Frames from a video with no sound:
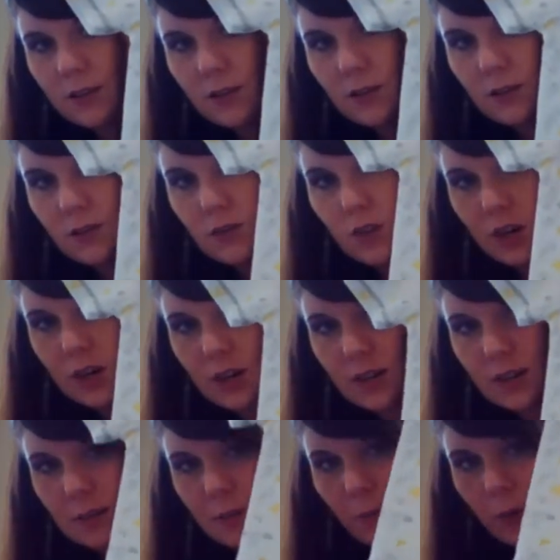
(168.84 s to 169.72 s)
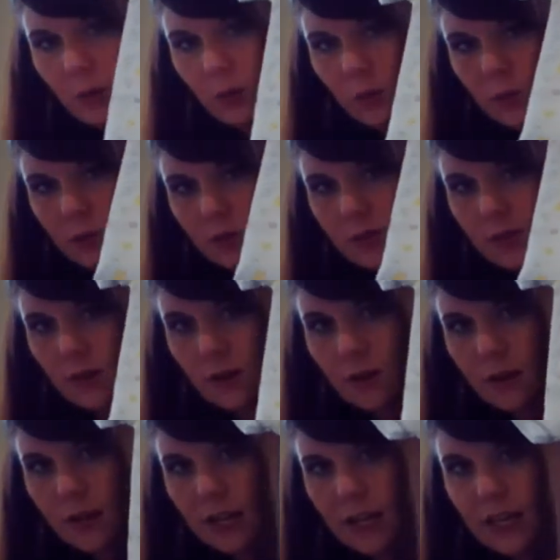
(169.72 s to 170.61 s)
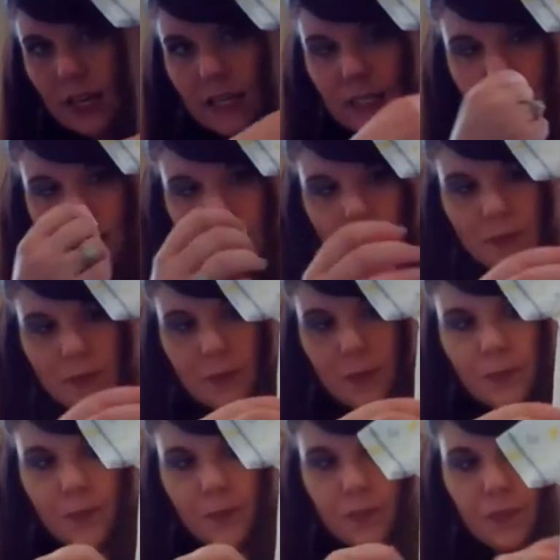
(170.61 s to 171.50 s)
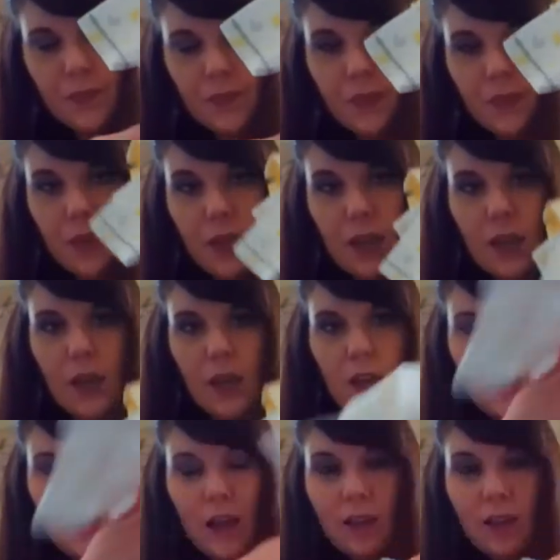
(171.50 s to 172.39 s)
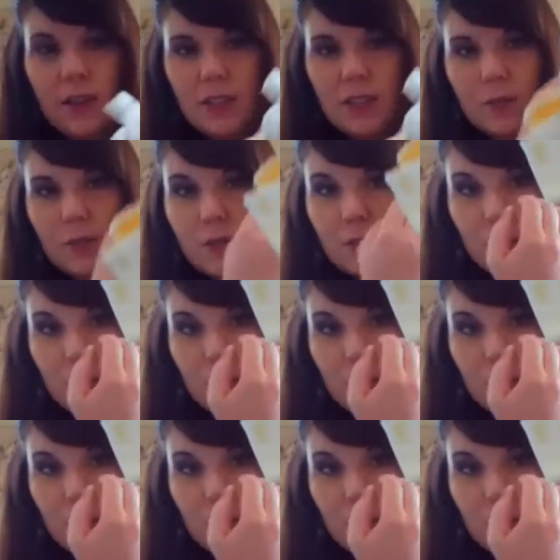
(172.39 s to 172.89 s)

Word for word: little stars and moons on it. And this one's